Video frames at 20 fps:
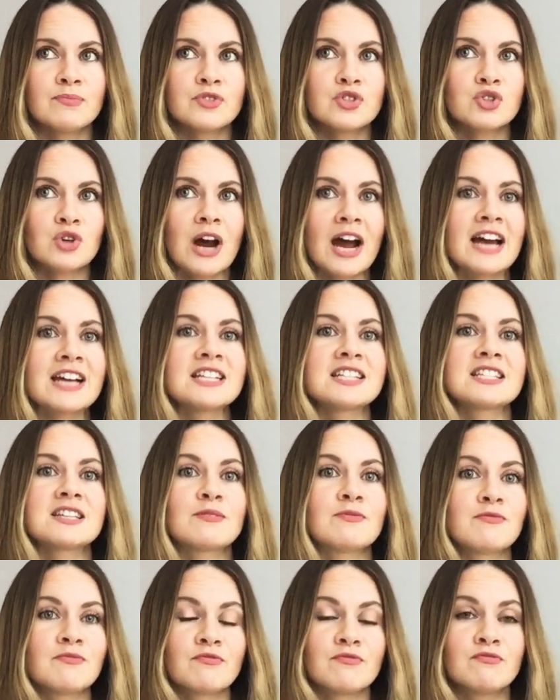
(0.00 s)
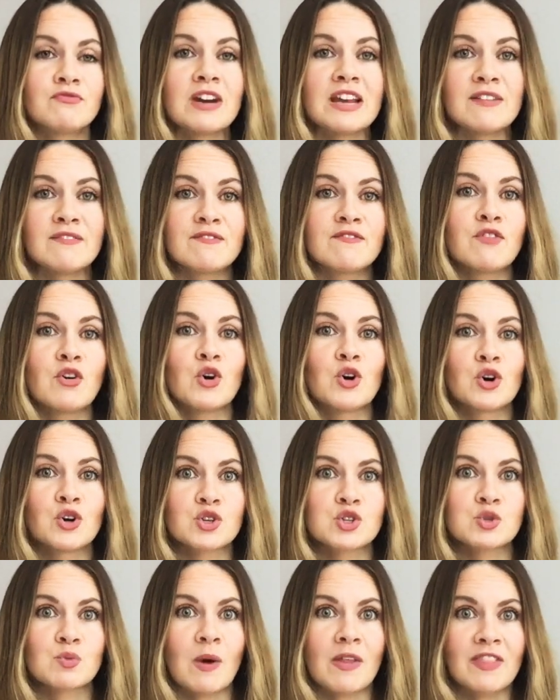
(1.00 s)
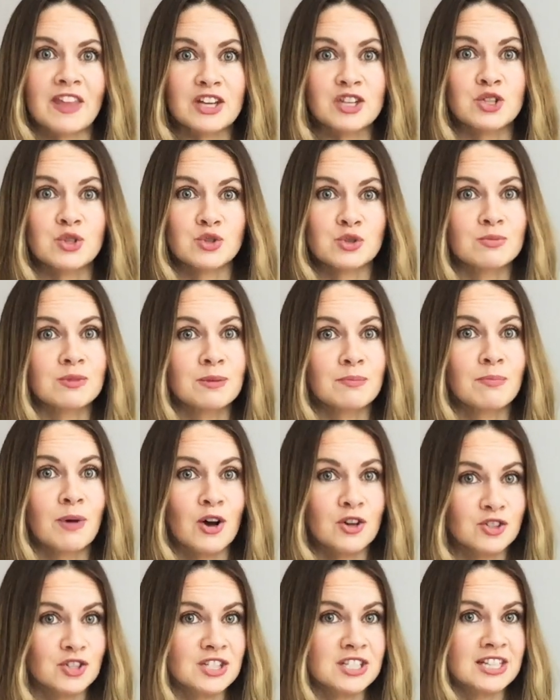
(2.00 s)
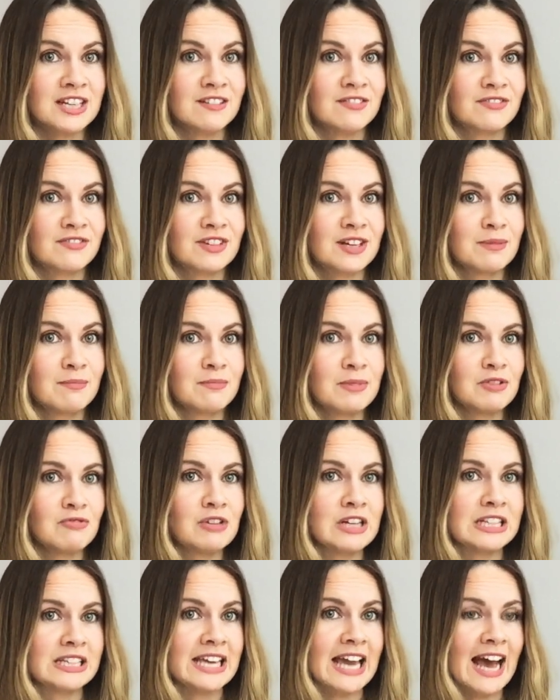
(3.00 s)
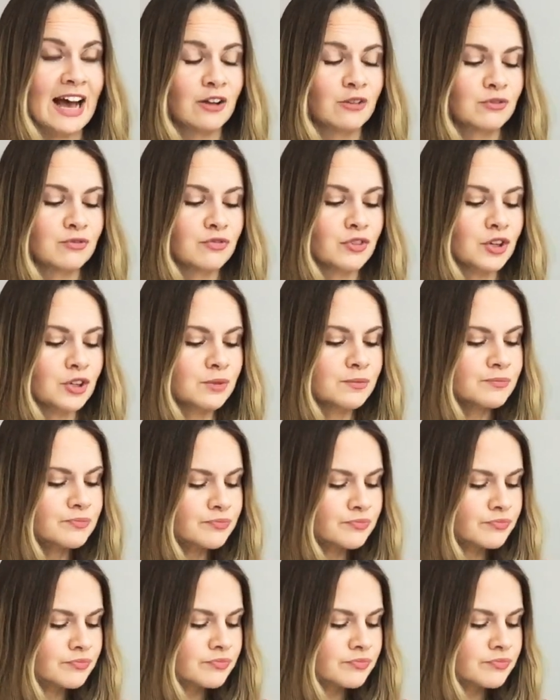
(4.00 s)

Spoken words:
Trying to reinforce when they do something positive can be really helpful.